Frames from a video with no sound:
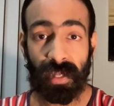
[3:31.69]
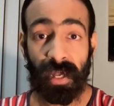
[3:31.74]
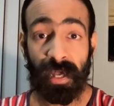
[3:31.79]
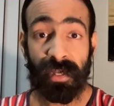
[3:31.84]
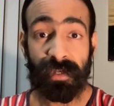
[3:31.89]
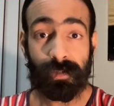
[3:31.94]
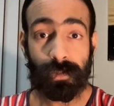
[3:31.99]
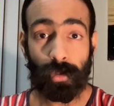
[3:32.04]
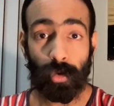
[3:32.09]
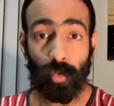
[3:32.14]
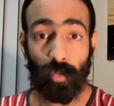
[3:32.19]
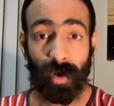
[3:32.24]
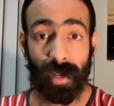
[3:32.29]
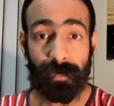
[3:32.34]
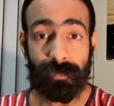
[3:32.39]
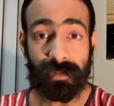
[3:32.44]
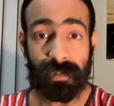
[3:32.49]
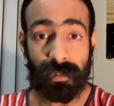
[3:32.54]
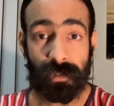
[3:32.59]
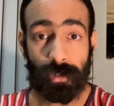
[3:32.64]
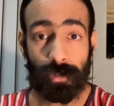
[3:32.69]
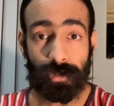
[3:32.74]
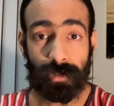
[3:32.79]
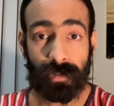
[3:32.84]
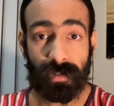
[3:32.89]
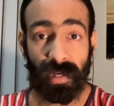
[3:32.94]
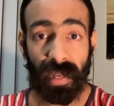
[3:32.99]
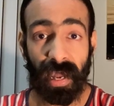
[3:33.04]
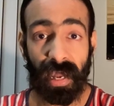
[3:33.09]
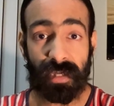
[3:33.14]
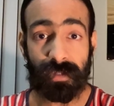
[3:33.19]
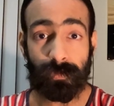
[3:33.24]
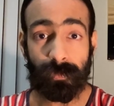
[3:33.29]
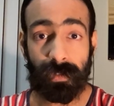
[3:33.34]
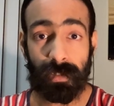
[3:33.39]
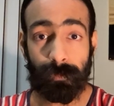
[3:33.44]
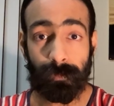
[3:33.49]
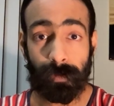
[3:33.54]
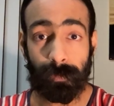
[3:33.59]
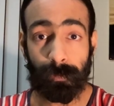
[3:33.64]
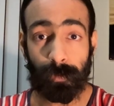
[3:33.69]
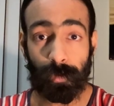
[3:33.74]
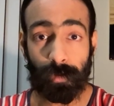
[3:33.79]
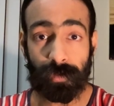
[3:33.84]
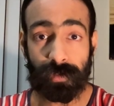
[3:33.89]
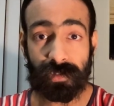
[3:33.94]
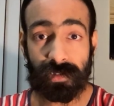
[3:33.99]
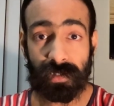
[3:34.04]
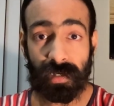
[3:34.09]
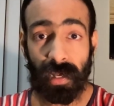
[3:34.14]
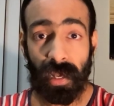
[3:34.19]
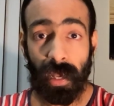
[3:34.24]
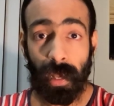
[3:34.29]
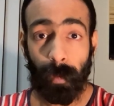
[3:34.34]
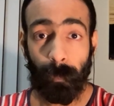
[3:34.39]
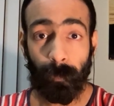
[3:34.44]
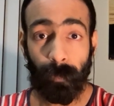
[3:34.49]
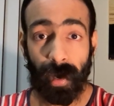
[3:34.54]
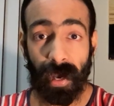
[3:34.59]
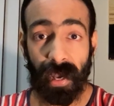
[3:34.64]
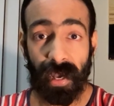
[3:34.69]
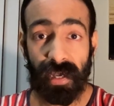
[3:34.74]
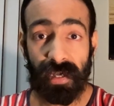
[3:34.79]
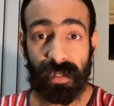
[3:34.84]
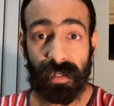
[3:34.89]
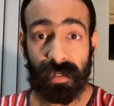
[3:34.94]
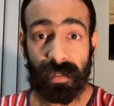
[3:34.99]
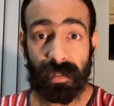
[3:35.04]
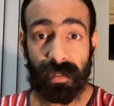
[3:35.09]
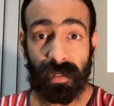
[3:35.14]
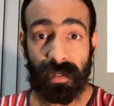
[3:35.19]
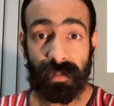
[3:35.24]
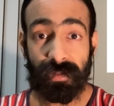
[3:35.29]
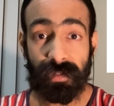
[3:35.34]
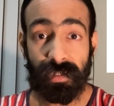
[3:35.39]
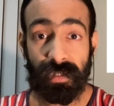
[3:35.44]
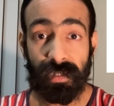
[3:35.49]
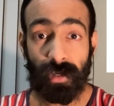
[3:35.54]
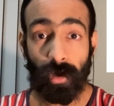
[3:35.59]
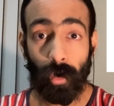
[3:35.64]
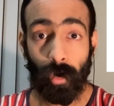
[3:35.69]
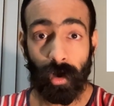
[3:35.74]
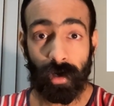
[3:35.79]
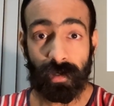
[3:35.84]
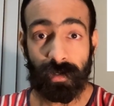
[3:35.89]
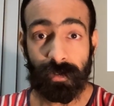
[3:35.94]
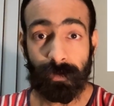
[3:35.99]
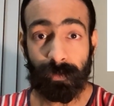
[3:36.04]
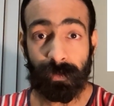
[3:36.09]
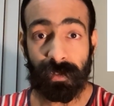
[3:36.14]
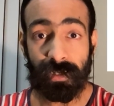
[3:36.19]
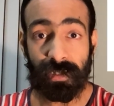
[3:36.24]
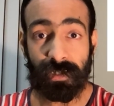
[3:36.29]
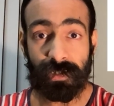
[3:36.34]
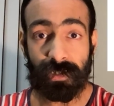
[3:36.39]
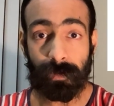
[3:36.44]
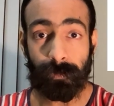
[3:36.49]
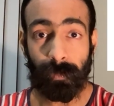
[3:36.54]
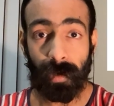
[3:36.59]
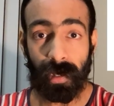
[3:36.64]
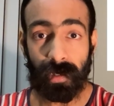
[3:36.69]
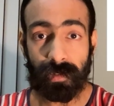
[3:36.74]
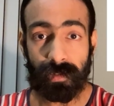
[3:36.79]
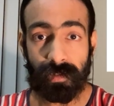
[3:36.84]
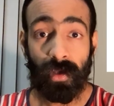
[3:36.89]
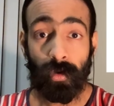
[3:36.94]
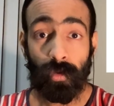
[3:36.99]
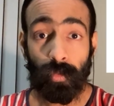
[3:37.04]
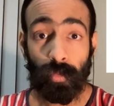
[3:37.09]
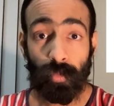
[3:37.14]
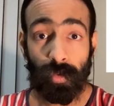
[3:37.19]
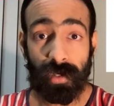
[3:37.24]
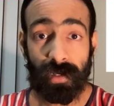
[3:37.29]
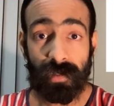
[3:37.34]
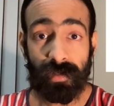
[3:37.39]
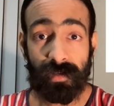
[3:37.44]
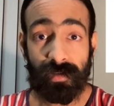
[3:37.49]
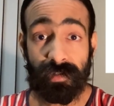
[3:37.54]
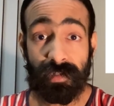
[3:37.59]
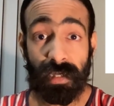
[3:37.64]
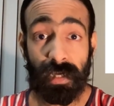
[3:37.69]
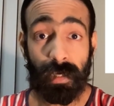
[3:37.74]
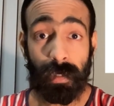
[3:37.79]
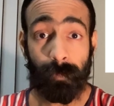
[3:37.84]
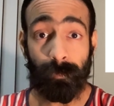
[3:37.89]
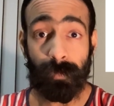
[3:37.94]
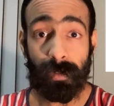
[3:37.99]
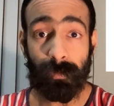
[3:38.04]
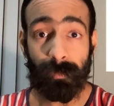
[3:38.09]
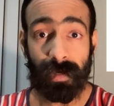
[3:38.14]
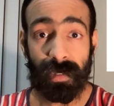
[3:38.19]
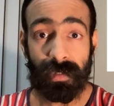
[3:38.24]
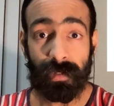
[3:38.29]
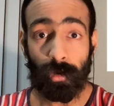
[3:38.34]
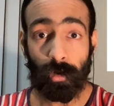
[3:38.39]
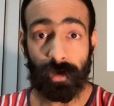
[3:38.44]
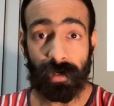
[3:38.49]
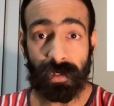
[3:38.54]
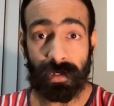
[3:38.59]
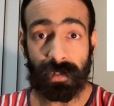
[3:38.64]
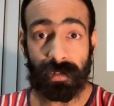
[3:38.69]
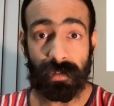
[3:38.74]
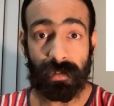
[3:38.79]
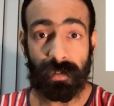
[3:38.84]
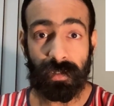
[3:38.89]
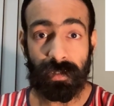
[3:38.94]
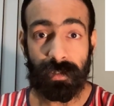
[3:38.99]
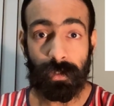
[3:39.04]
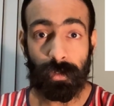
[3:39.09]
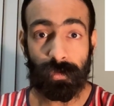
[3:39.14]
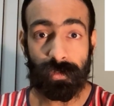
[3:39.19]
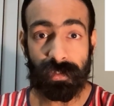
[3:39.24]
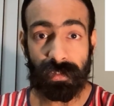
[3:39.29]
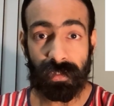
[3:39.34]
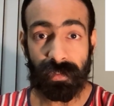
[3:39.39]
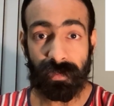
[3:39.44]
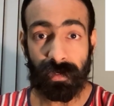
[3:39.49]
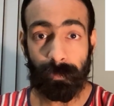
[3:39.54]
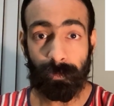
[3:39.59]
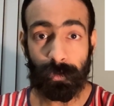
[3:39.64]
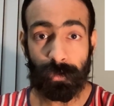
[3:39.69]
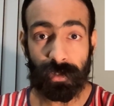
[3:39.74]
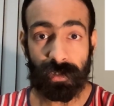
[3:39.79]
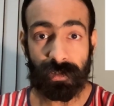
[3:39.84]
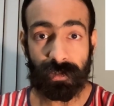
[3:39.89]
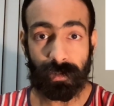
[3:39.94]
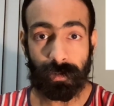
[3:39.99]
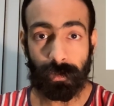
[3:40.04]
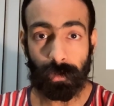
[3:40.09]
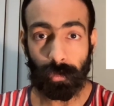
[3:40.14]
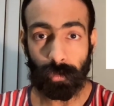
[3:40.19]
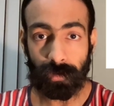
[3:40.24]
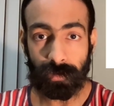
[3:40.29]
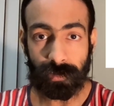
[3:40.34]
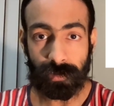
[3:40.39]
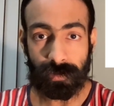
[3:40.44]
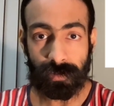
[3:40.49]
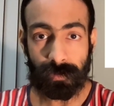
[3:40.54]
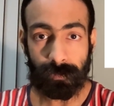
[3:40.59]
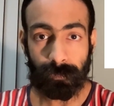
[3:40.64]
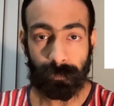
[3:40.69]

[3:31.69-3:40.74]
So one solution has been proposed by the Augur prediction market, where they implement oracle using reputation tokens.